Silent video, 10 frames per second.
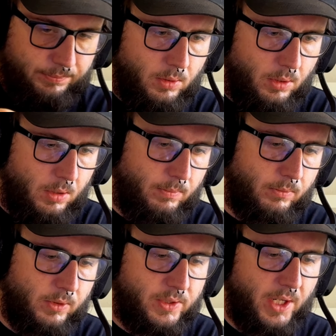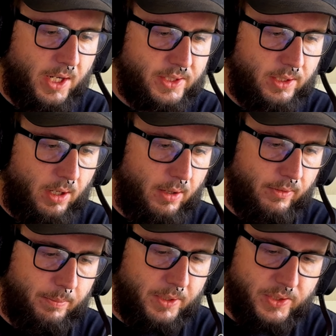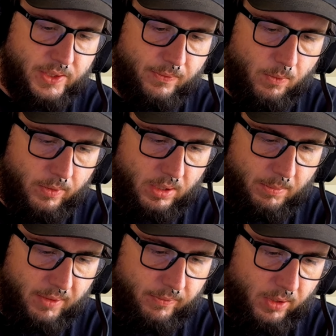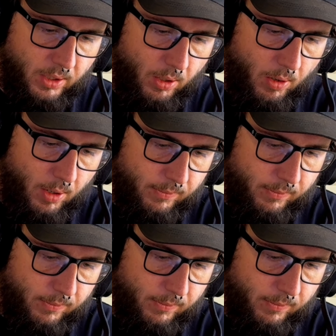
well, looks like I see all the pieces for the minifig off